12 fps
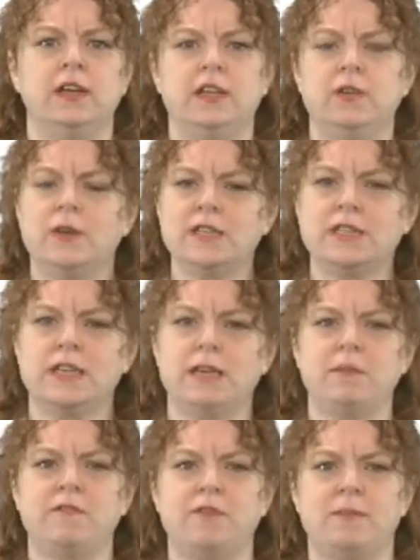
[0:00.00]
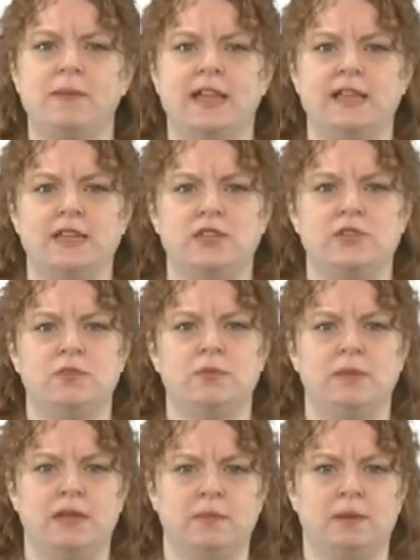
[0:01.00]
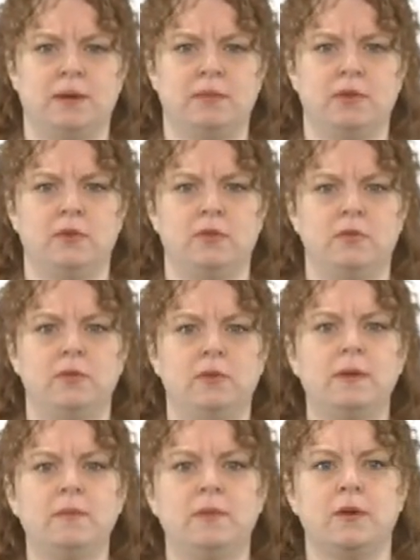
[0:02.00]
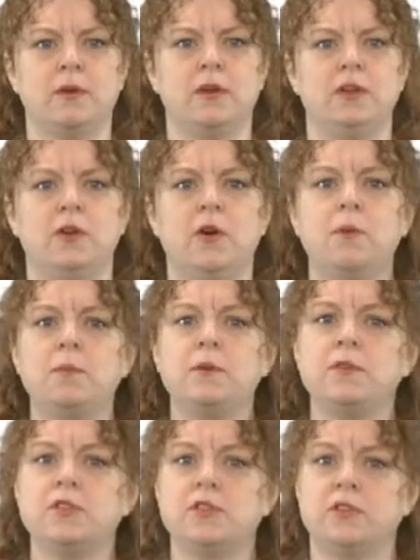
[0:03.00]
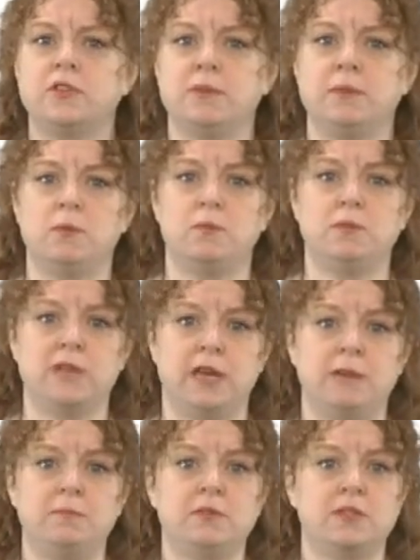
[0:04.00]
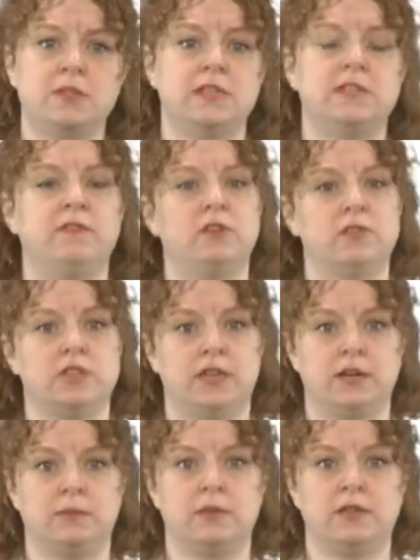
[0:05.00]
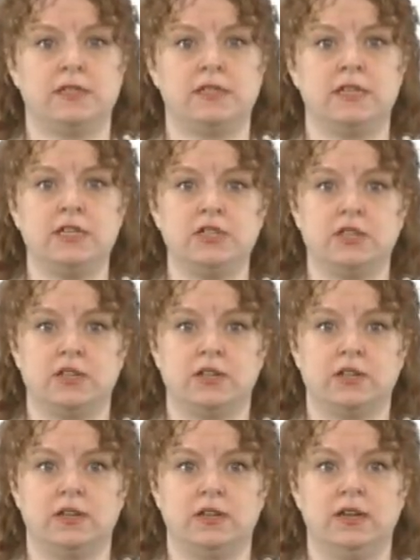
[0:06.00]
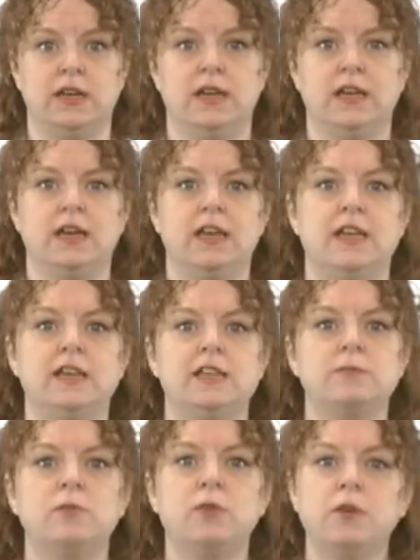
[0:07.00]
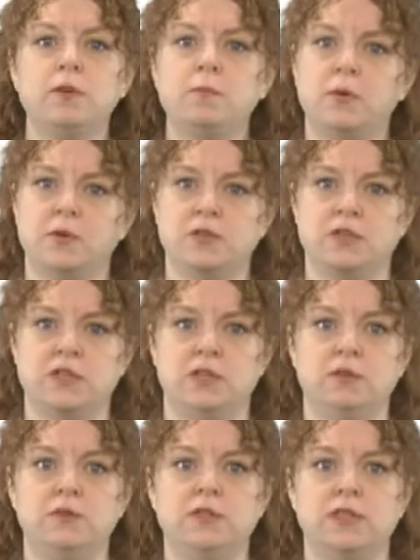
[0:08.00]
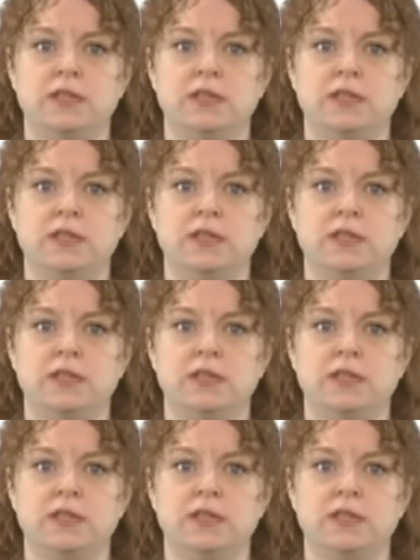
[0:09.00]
You want to keep the formalities to a minimum. Remember, your opener should only be 10% of your entire presentation. It is more important to use